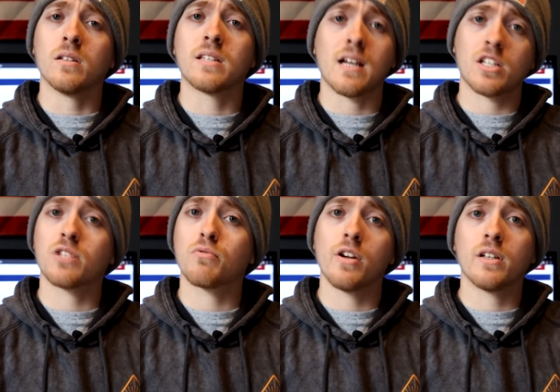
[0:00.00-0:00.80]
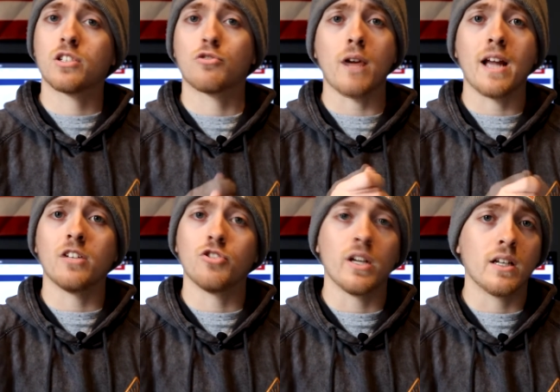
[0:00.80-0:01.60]
Texas rigs,
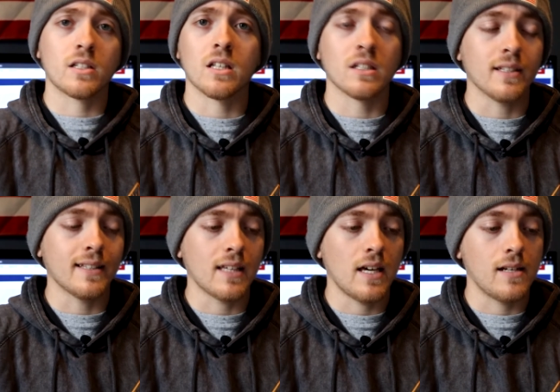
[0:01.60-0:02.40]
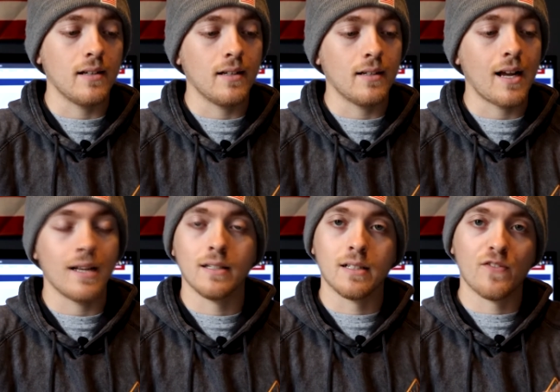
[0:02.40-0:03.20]
dragon jigs, things like that.
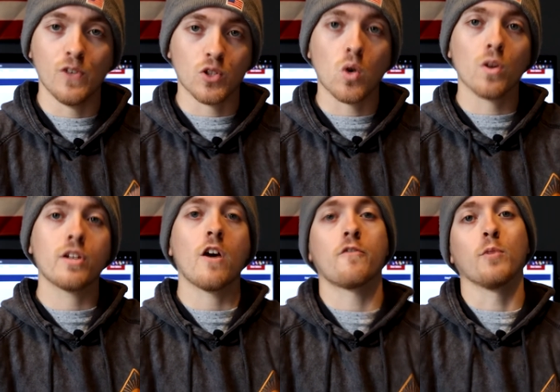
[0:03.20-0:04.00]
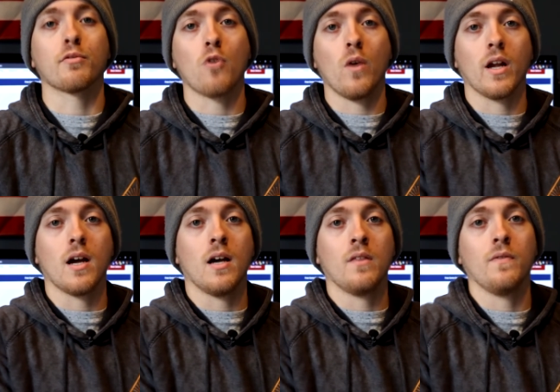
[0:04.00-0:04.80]
I feel totally comfortable throwing
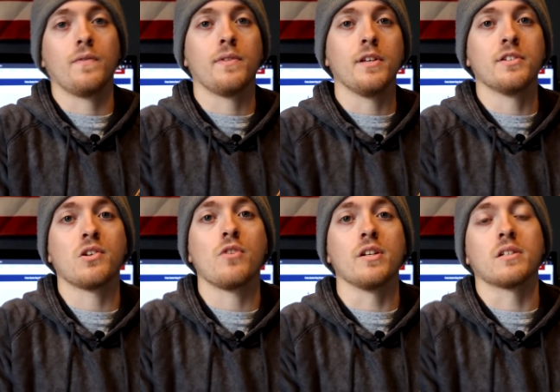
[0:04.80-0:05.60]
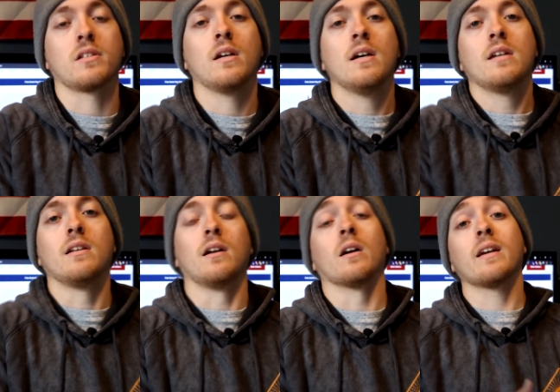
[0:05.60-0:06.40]
on the Zodias.
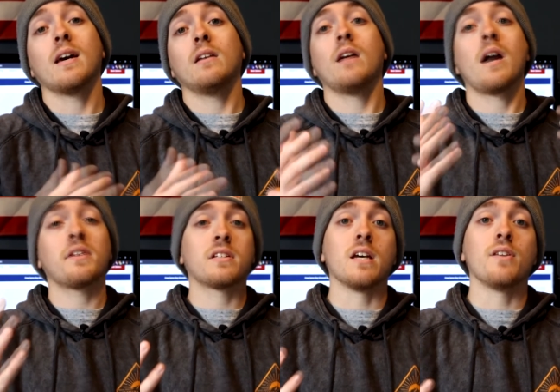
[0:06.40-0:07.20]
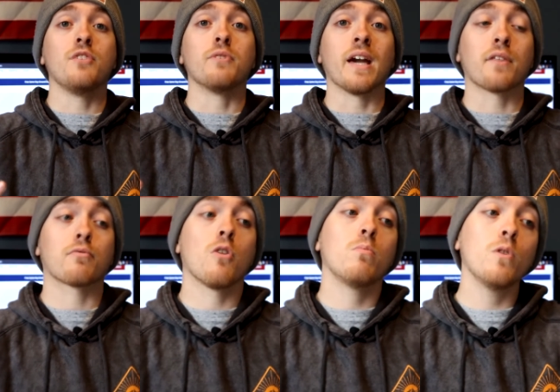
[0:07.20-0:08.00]
Again, not to say that you can't
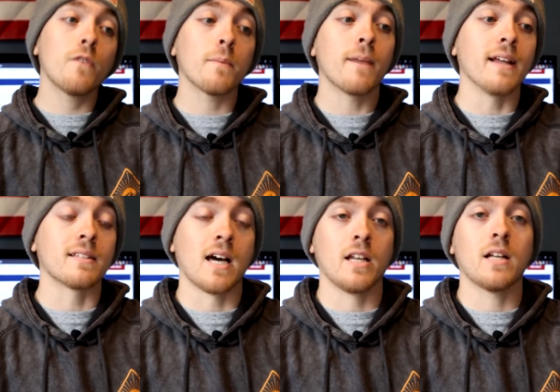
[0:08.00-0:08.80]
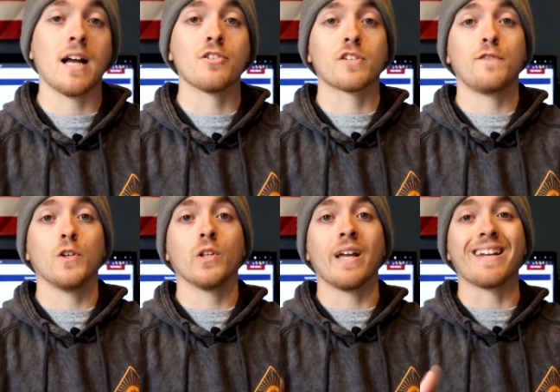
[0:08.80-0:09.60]
throw moving baits on it. I just
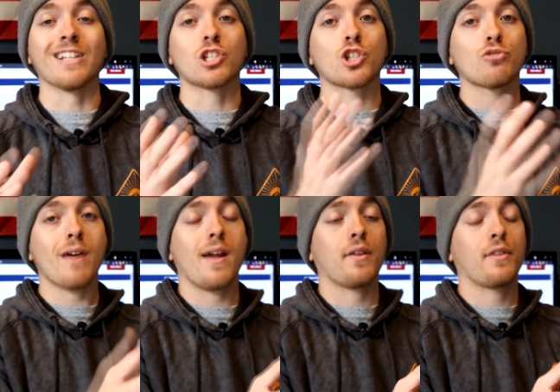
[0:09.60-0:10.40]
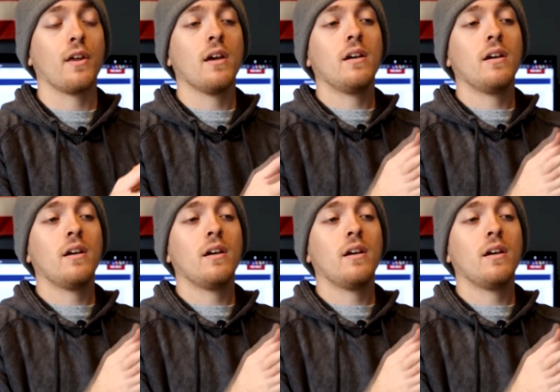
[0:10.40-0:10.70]
feel like its strength